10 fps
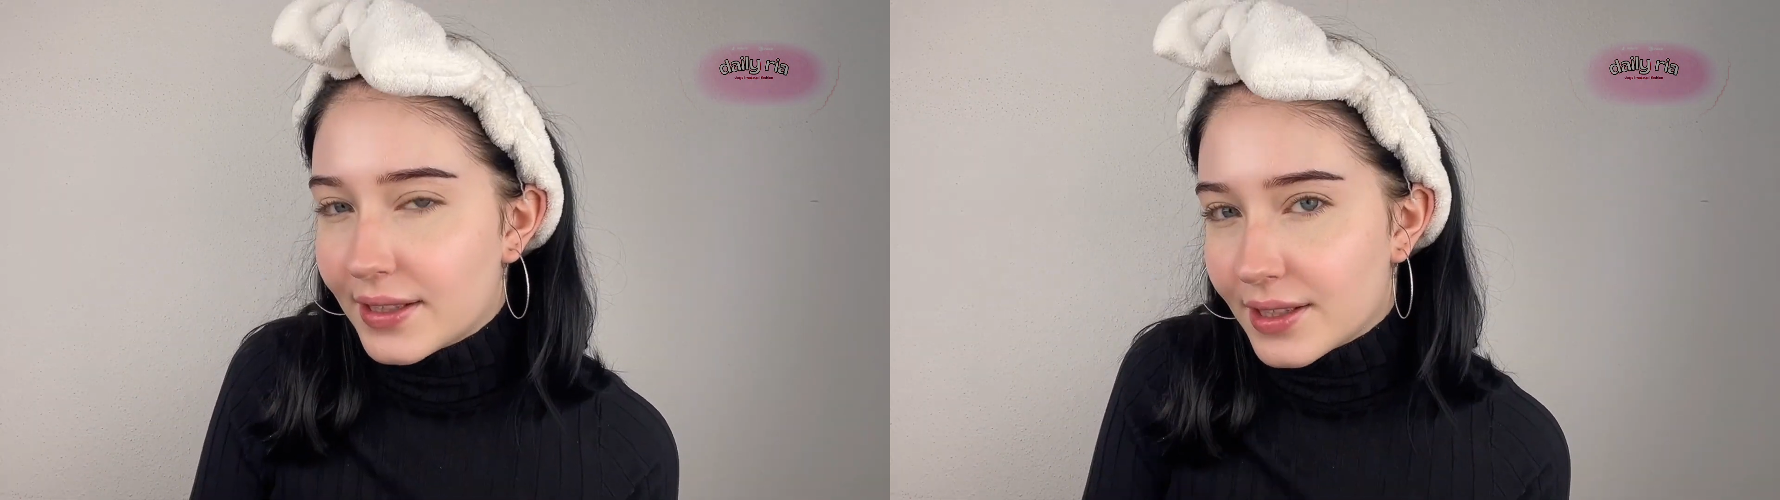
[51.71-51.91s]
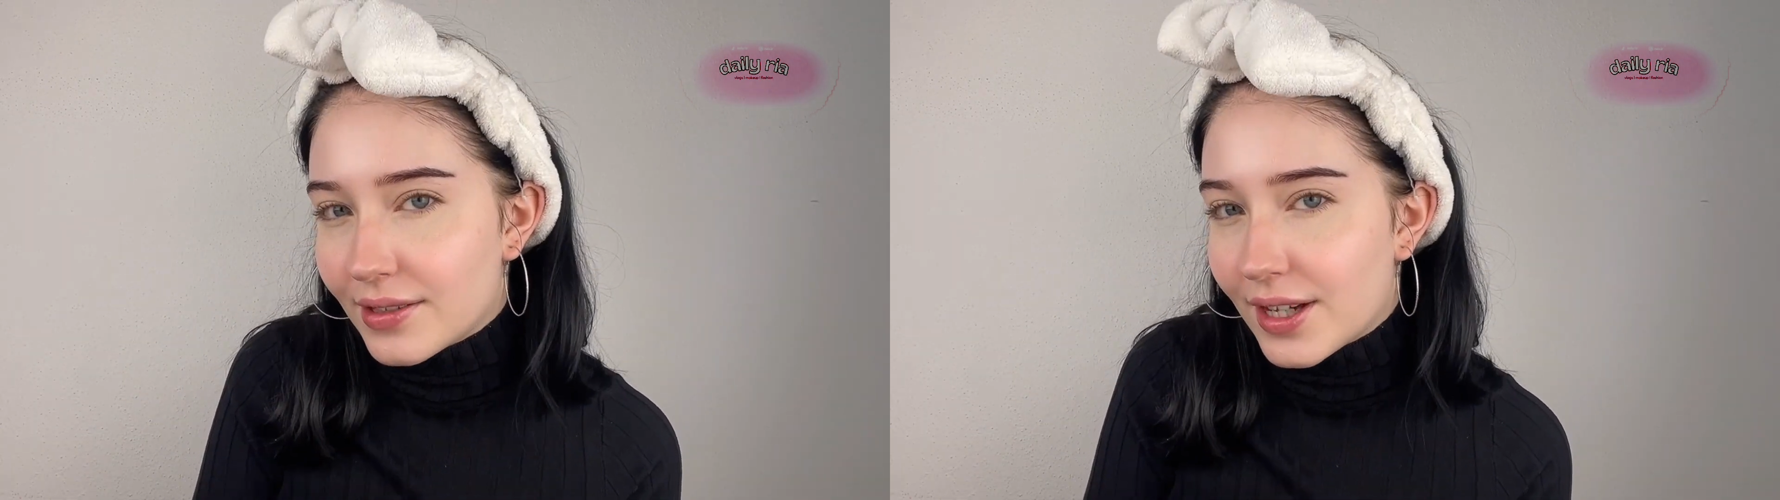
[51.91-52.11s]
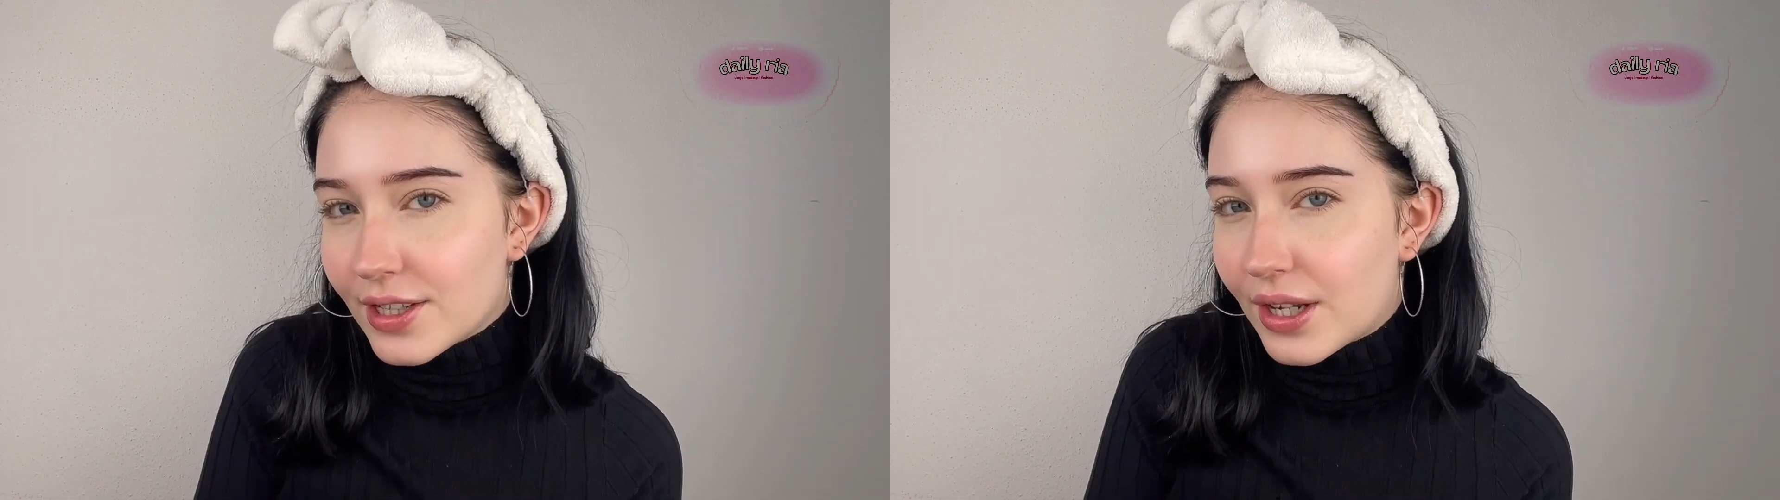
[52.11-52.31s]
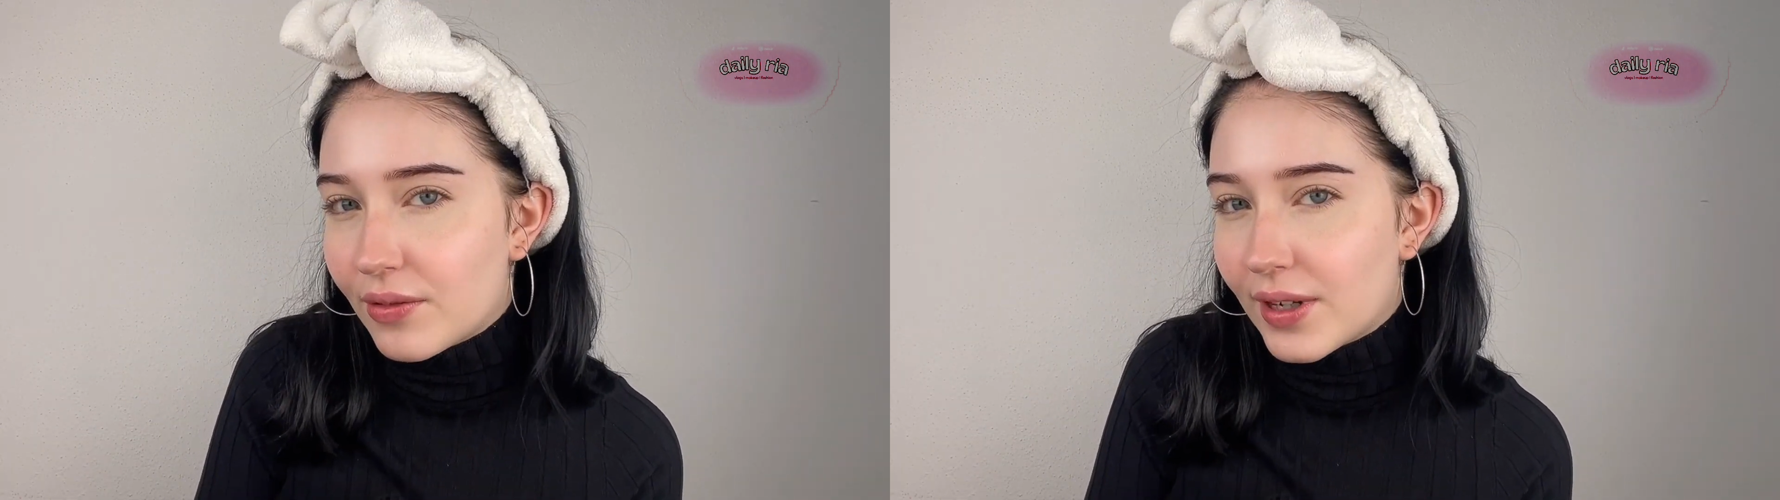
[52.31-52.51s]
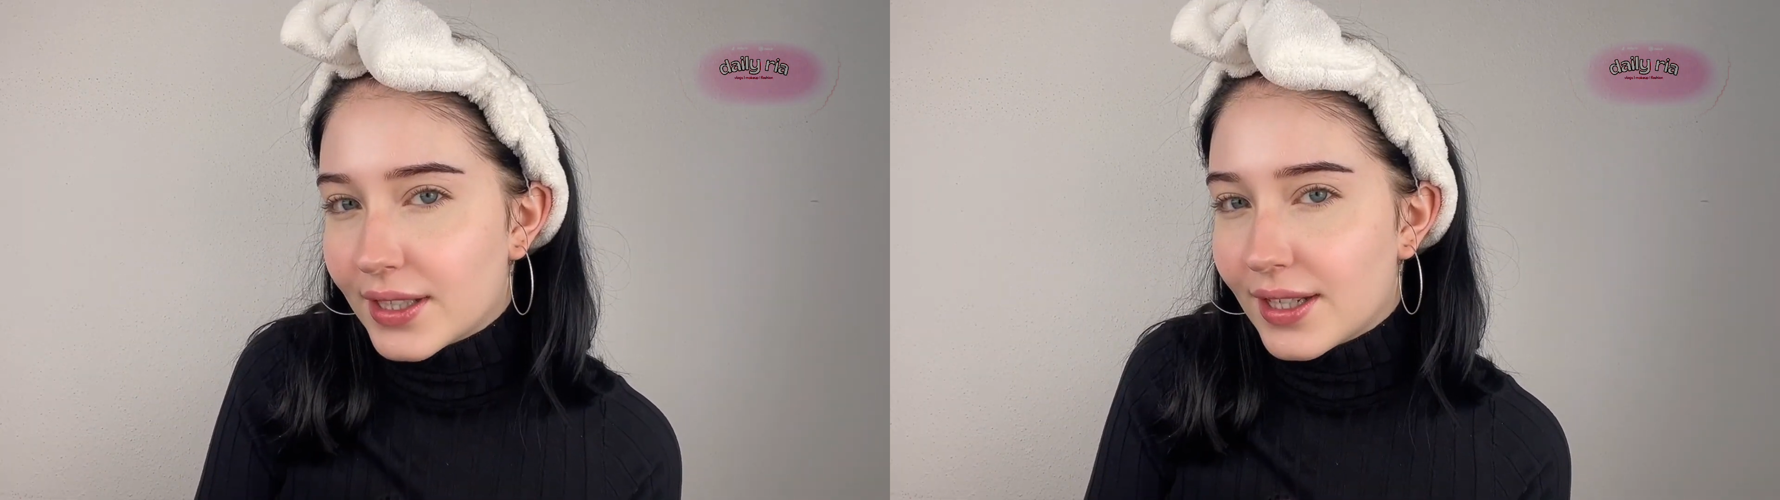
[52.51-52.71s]
into
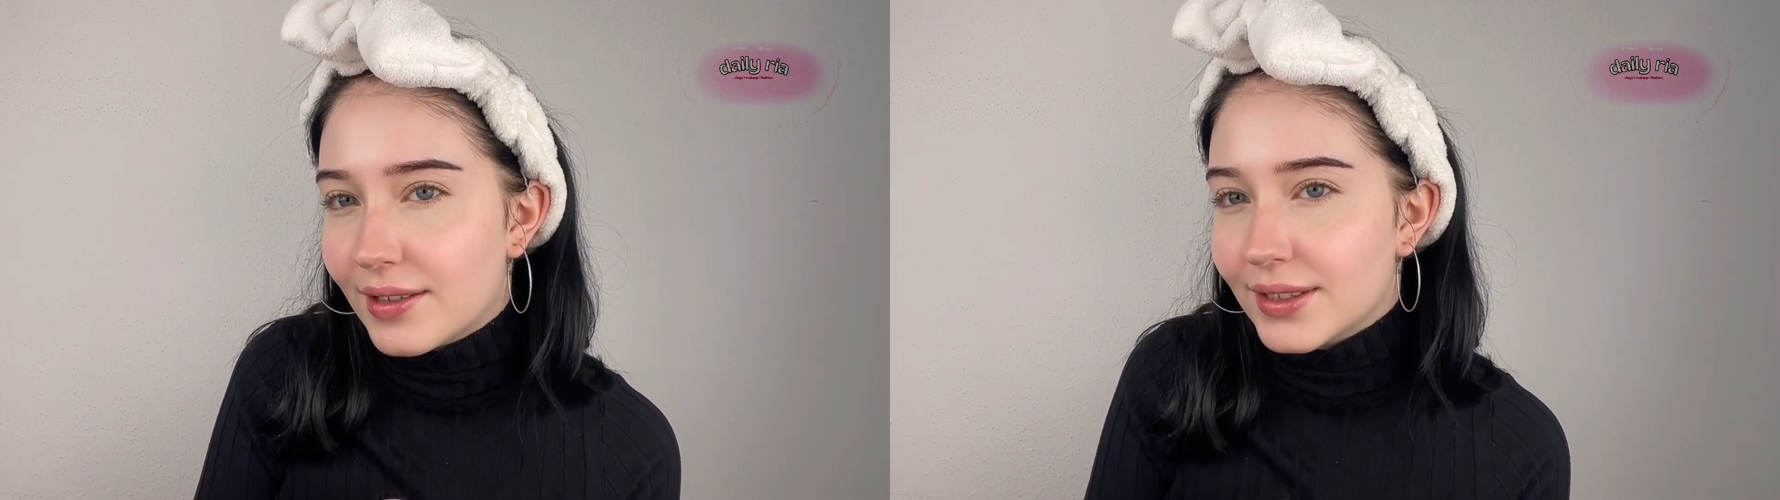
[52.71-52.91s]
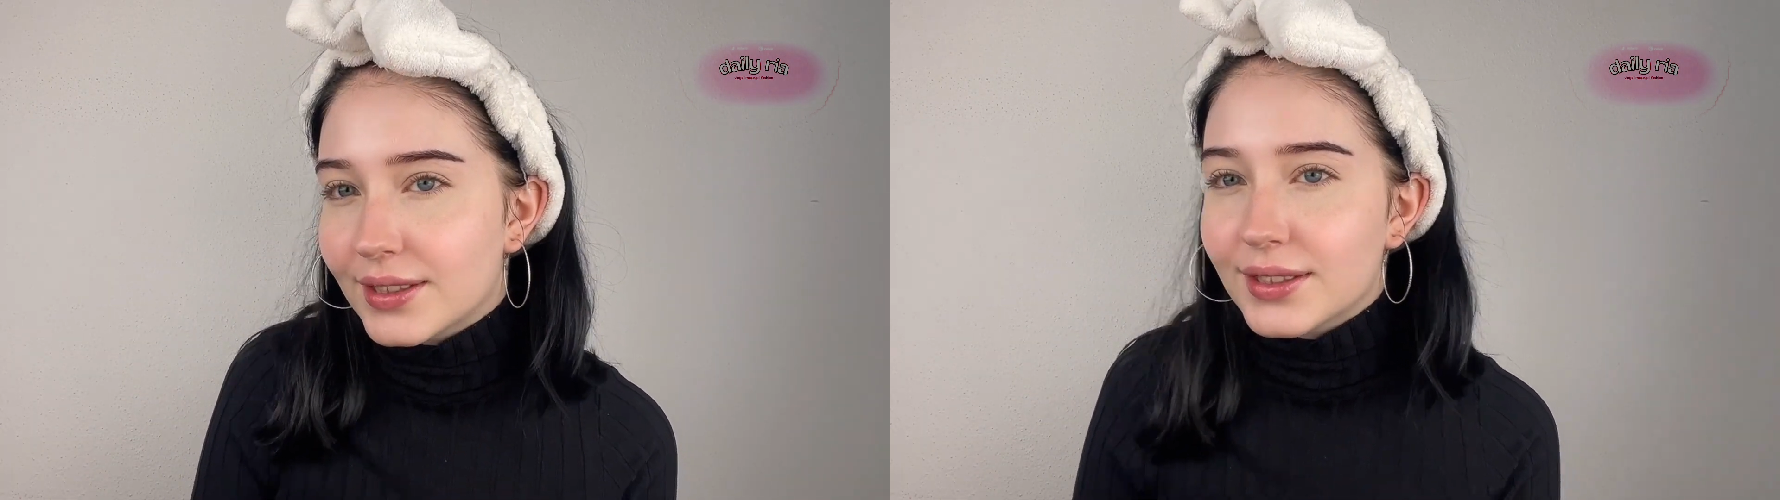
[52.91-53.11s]
eyeshadow right now.